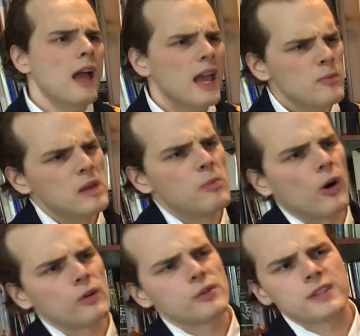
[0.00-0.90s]
A.B.
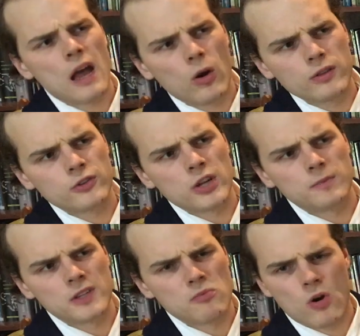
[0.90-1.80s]
Barlow scoured the ship
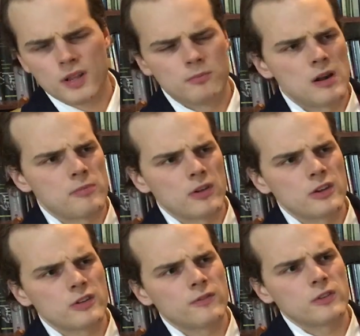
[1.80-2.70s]
this morning in
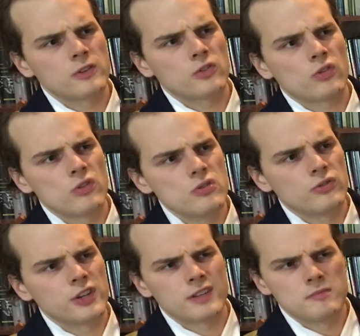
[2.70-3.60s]
preparation for this crew.
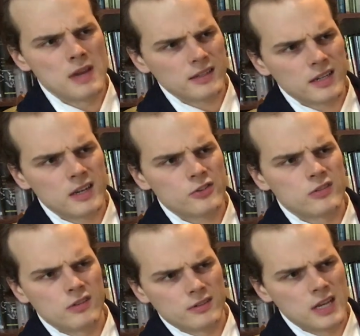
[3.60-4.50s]
She's in mint
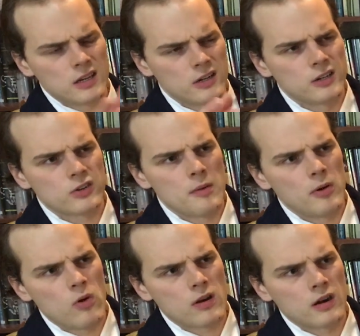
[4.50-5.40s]
condition, not taking on a drop
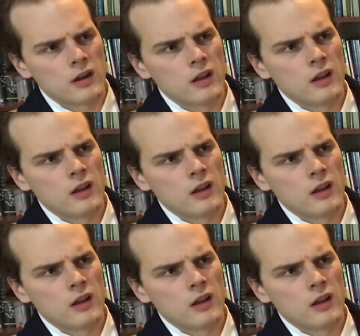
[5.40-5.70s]
of water.